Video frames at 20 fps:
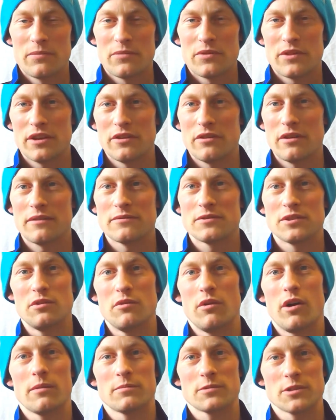then you have two
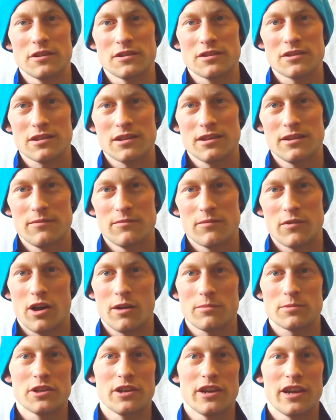options.
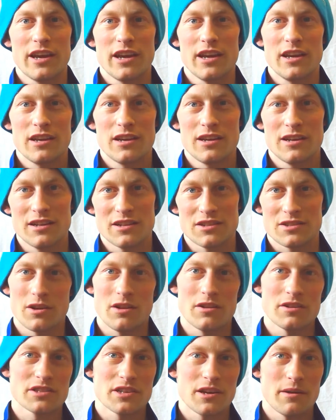Option A, install
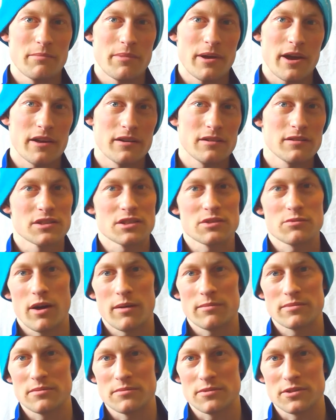a sub panel and
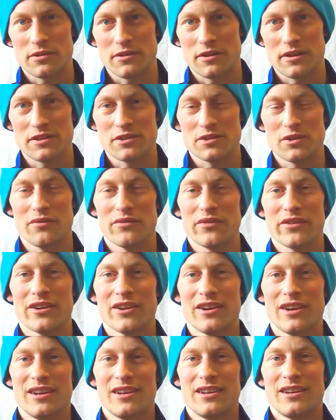swap some circuits over.
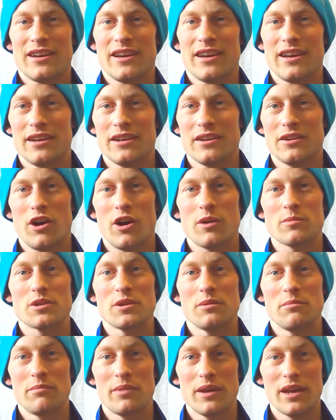And
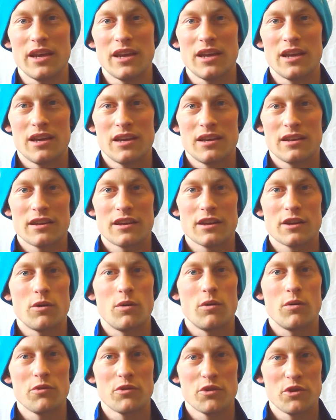option B, get a
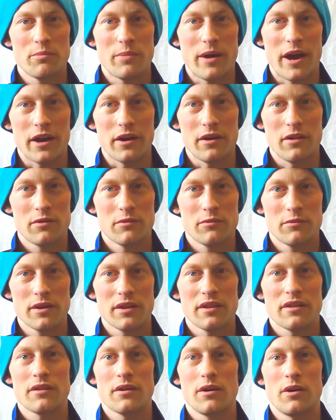whole new panel
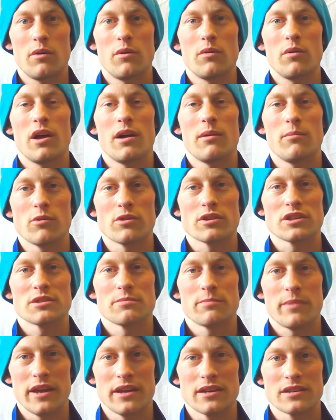with a whole lot more
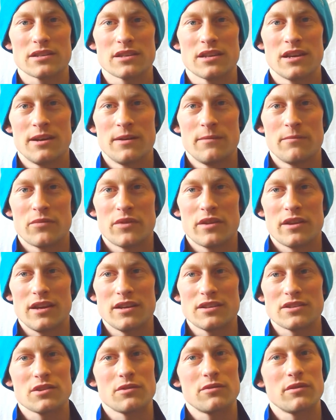space.
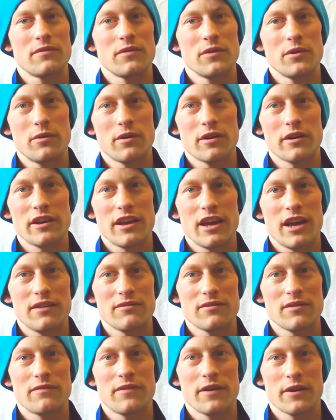And so if you already have
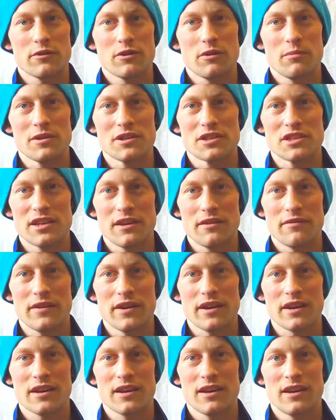a Federal
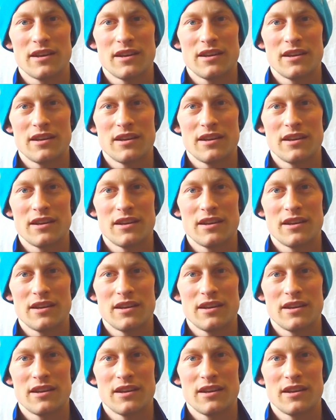Pacific